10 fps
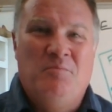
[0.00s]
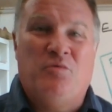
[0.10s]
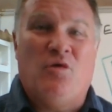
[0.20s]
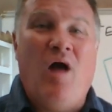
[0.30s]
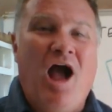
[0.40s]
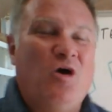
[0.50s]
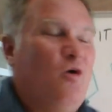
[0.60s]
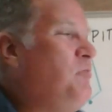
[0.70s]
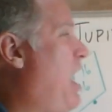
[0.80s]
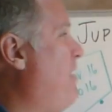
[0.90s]
Barack
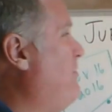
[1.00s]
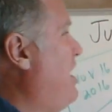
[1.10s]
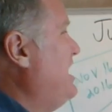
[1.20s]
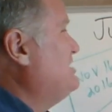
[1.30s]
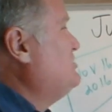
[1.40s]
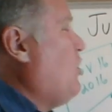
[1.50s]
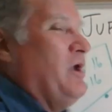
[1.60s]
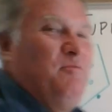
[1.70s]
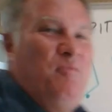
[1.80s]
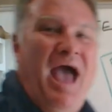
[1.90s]
Obama is
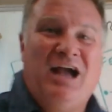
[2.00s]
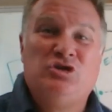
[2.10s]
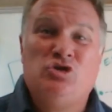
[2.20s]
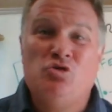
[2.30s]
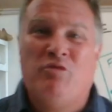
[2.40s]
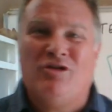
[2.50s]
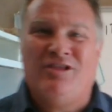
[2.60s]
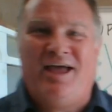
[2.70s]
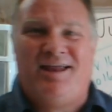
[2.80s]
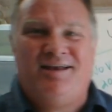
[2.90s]
going back to
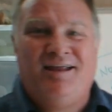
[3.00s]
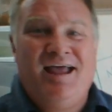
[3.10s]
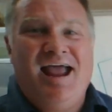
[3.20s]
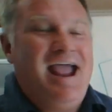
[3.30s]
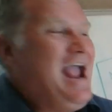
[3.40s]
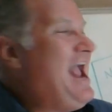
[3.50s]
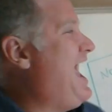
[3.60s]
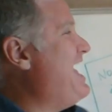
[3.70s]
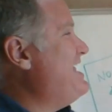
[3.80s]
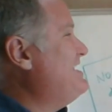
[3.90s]
Berlin,
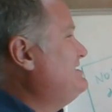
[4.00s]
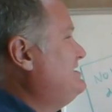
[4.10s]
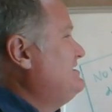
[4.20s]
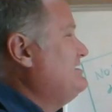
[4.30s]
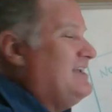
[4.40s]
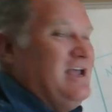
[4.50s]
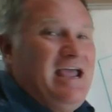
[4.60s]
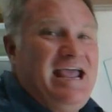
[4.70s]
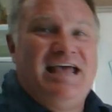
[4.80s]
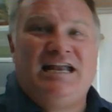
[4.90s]
and
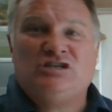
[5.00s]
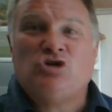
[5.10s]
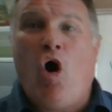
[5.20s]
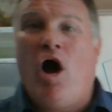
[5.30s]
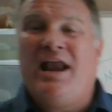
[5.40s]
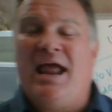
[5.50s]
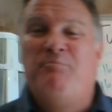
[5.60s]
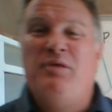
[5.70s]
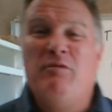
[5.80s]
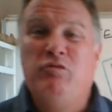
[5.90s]
it is on
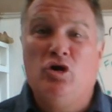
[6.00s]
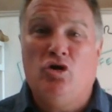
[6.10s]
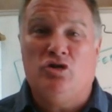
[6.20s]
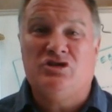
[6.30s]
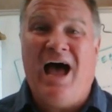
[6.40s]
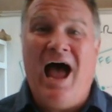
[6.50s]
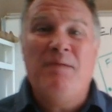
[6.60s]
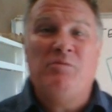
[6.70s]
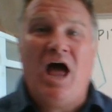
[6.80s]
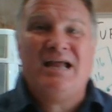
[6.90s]
a biblical
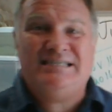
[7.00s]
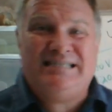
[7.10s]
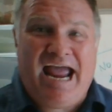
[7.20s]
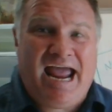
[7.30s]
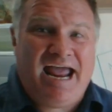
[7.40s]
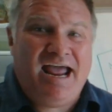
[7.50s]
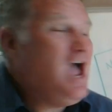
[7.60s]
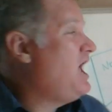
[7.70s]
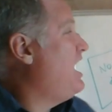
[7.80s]
timeline day,